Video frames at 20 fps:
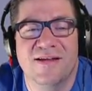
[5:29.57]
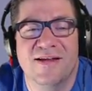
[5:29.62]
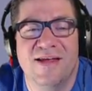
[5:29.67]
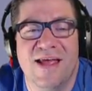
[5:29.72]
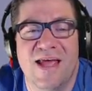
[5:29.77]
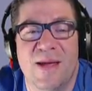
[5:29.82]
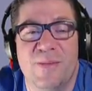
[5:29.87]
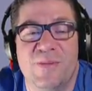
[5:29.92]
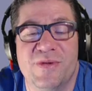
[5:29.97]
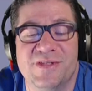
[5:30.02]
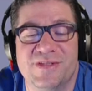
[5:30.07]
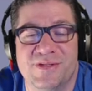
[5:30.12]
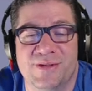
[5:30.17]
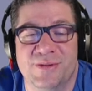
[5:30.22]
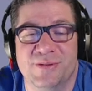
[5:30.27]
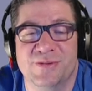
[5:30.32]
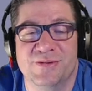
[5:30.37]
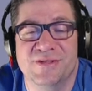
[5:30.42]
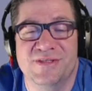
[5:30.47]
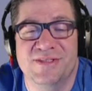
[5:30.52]

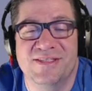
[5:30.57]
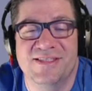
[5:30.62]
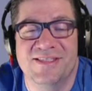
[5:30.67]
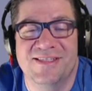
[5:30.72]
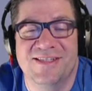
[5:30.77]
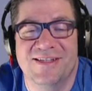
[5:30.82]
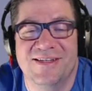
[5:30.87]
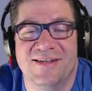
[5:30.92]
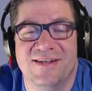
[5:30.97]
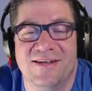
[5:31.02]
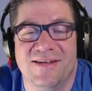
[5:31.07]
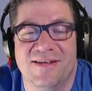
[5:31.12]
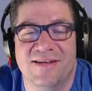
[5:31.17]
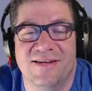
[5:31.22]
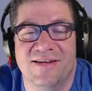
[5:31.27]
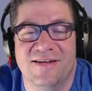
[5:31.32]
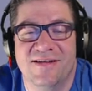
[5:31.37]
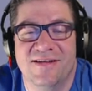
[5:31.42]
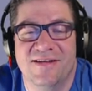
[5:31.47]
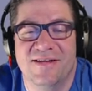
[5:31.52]
episodes,
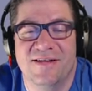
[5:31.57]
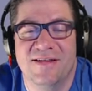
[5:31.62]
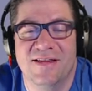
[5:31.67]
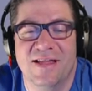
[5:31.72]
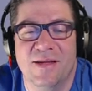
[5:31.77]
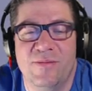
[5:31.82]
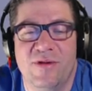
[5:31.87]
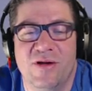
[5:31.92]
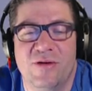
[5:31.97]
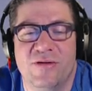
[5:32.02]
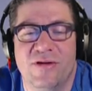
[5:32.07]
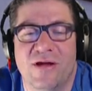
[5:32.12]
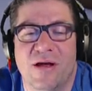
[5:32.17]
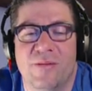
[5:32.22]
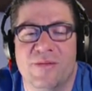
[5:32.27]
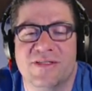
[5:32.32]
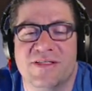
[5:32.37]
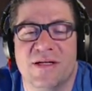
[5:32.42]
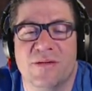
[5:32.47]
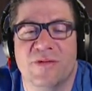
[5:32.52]
let me know in the
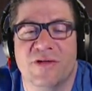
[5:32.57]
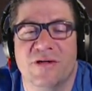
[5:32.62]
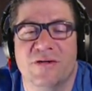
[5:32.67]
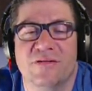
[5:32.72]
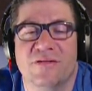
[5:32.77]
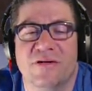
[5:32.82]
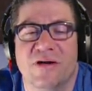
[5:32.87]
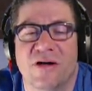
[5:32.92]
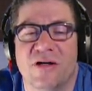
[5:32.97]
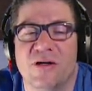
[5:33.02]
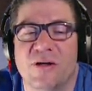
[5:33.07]
comments down below. Are you